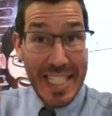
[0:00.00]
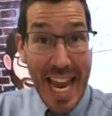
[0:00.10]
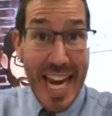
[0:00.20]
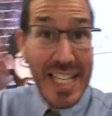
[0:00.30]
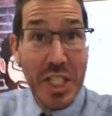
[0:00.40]

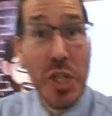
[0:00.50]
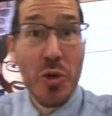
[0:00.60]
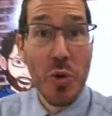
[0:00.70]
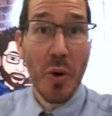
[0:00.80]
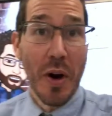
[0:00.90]
day
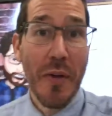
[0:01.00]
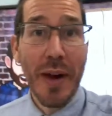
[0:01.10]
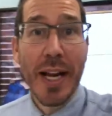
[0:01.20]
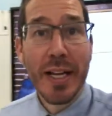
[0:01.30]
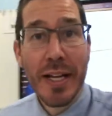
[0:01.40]
2, all
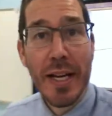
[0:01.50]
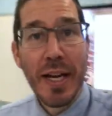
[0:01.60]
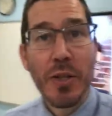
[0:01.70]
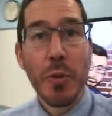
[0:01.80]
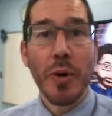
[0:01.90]
right?
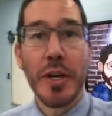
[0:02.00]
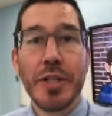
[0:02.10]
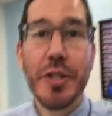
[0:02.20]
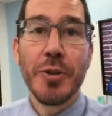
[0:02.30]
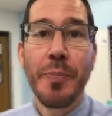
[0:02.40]
Here's what we're gonna
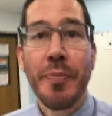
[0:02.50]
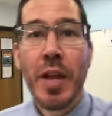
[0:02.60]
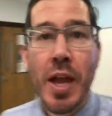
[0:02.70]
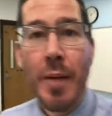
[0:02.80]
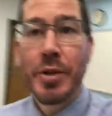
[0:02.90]
do.
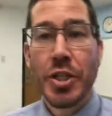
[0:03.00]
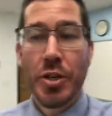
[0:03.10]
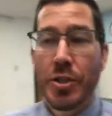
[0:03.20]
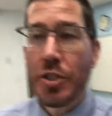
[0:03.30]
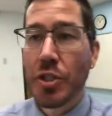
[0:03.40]
I'm gonna show
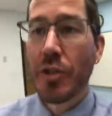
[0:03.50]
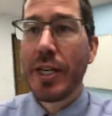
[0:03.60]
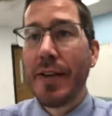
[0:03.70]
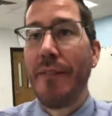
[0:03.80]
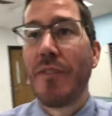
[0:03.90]
you a
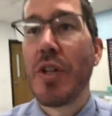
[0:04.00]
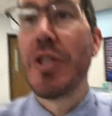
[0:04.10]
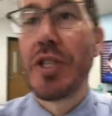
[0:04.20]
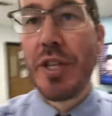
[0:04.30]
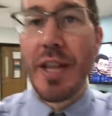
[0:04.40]
screen
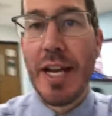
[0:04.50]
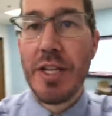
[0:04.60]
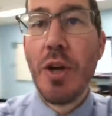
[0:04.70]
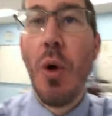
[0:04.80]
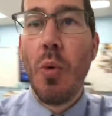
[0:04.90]
first that I
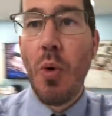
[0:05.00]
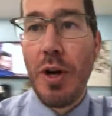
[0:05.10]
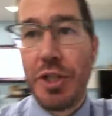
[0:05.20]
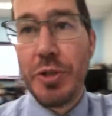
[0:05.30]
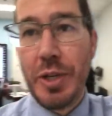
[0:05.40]
don't
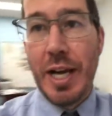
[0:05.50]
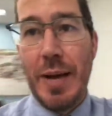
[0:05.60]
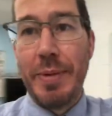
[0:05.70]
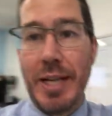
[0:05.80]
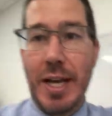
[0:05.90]
want you to
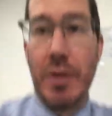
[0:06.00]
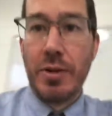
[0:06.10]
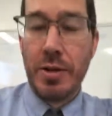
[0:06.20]
copy down,